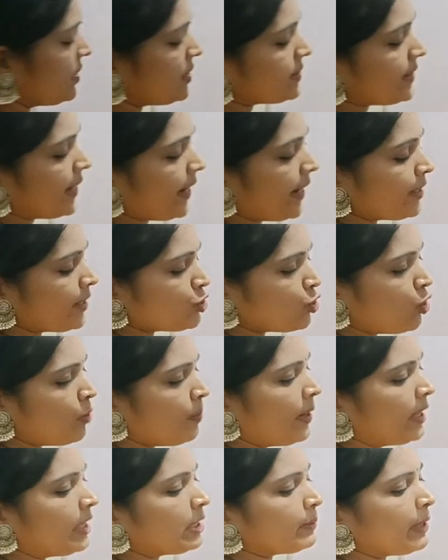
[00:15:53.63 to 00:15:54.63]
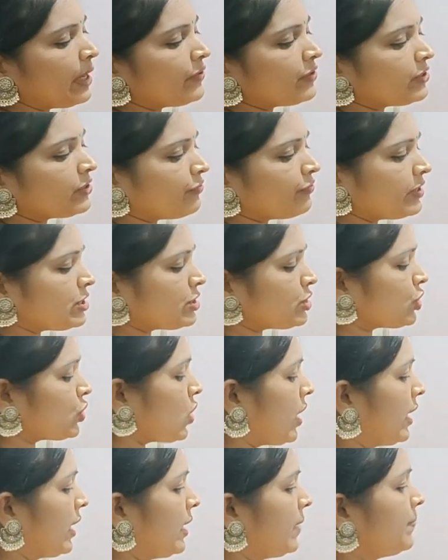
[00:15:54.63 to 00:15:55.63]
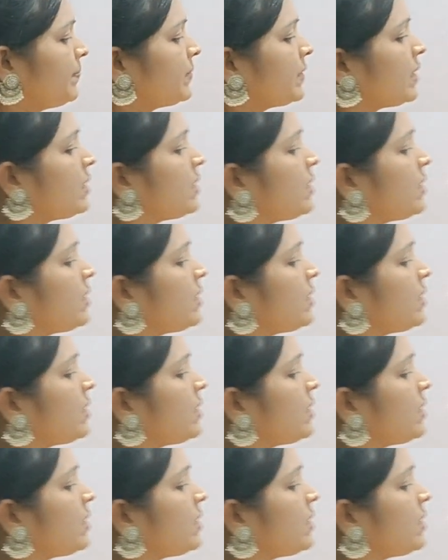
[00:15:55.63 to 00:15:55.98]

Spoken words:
Second row multiply with the first column,